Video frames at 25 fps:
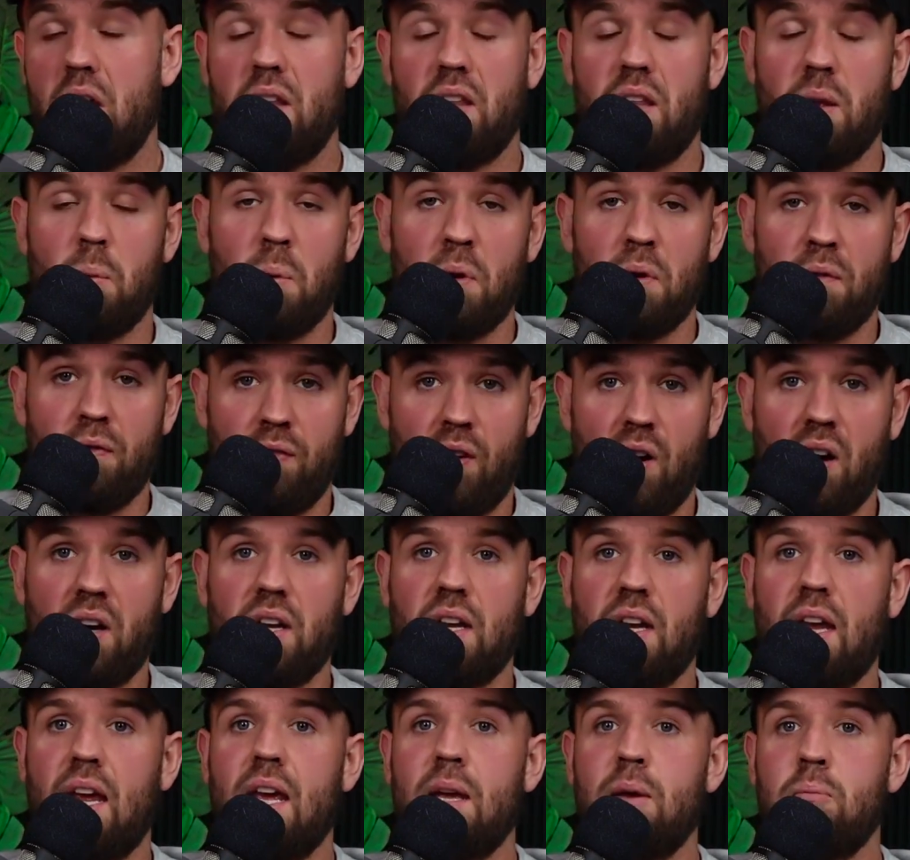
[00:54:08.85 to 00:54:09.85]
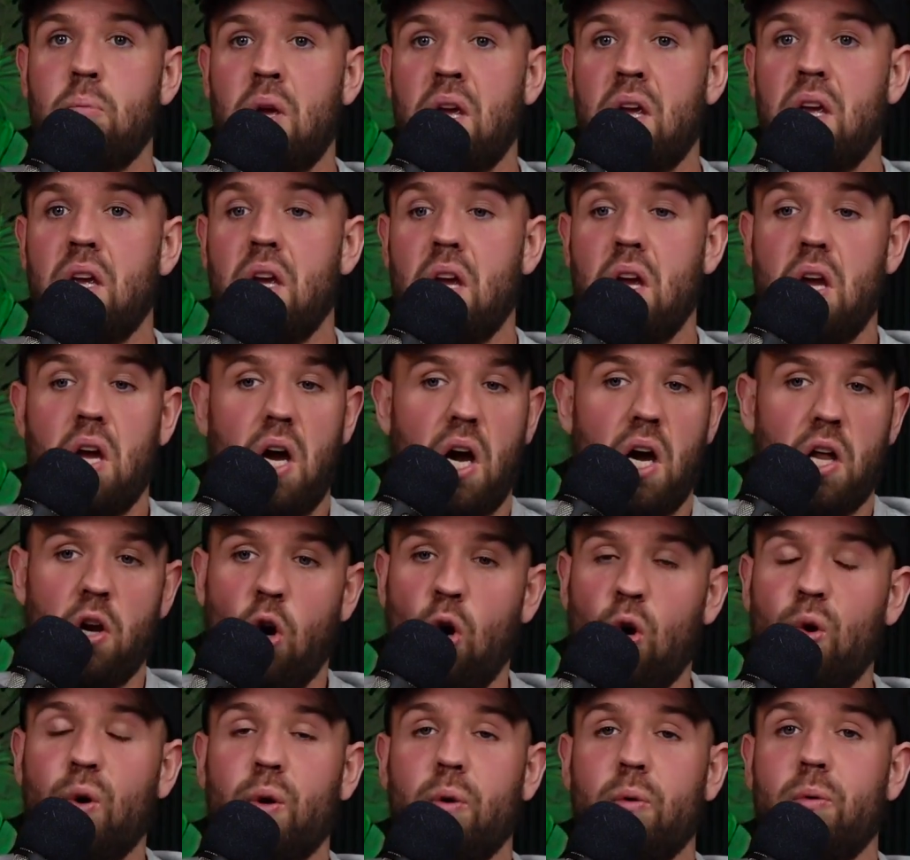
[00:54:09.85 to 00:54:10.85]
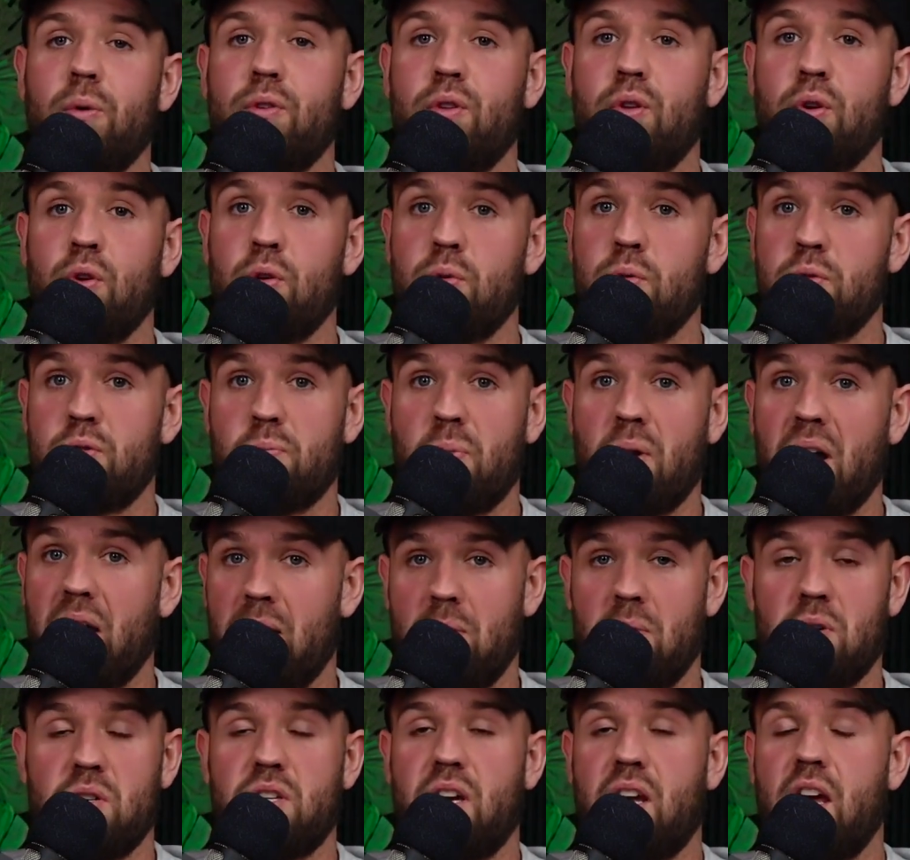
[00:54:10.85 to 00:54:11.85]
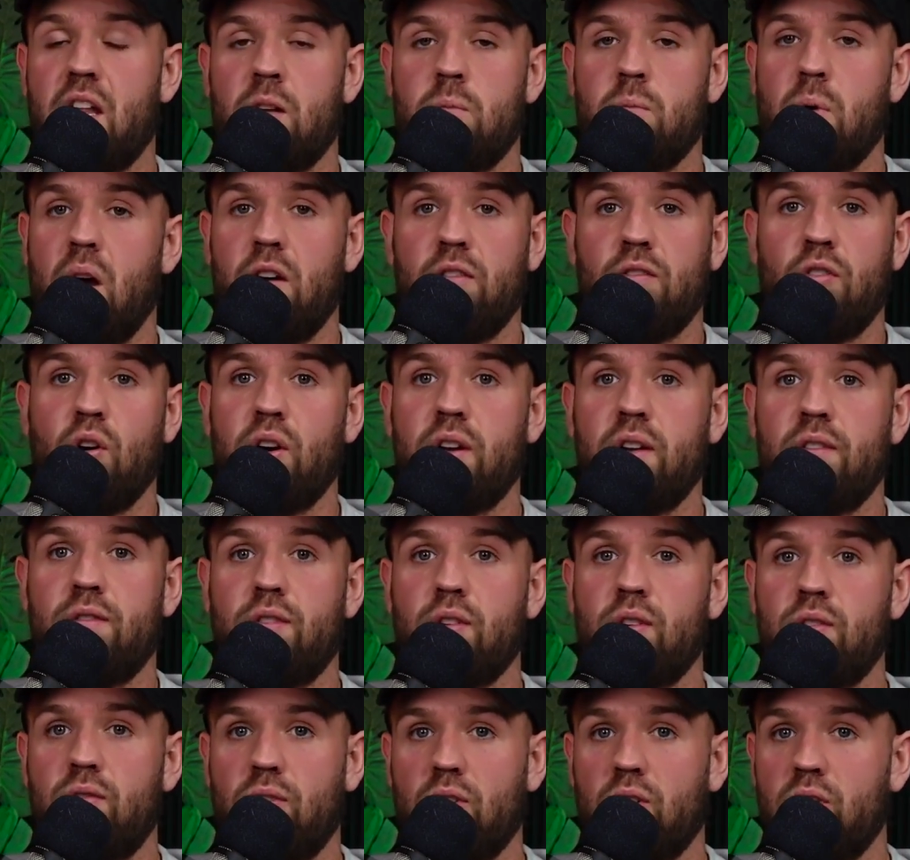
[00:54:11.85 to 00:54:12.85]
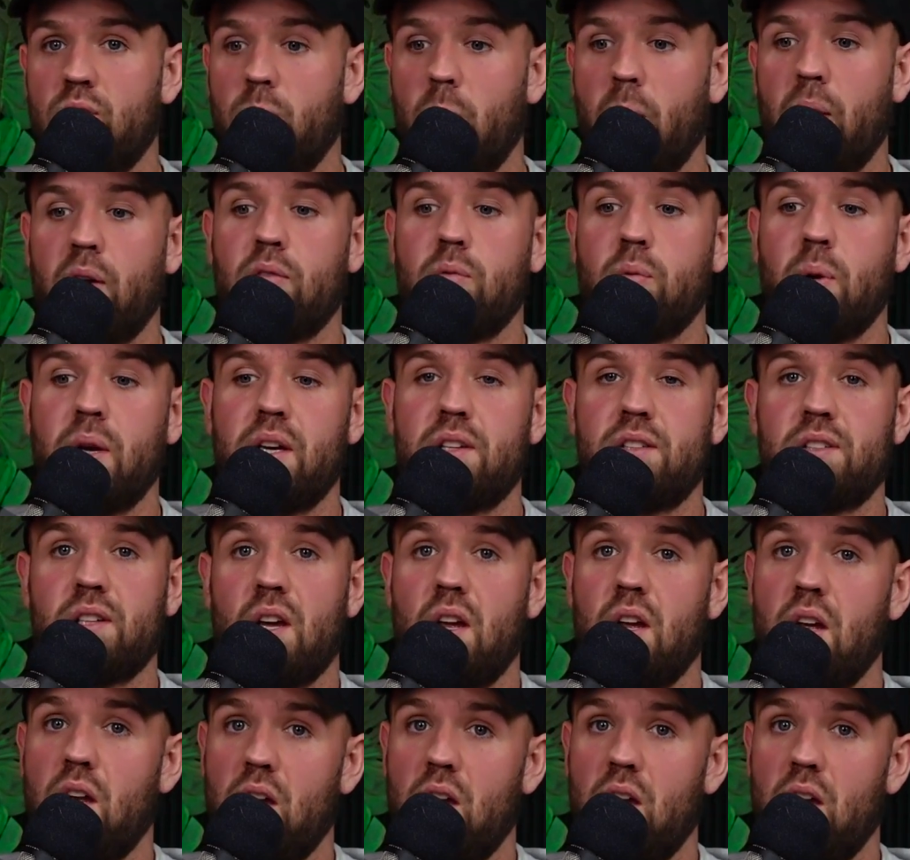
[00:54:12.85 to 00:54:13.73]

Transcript: They would fucking hate me, and all I would do is pretty much get them to avoid food for twelve weeks